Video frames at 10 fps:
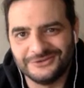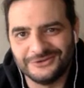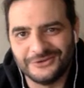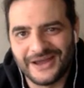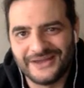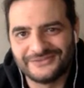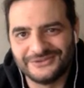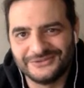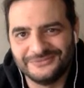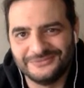you have
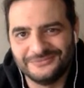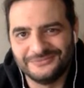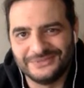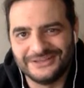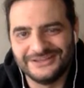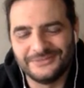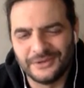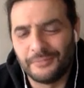to be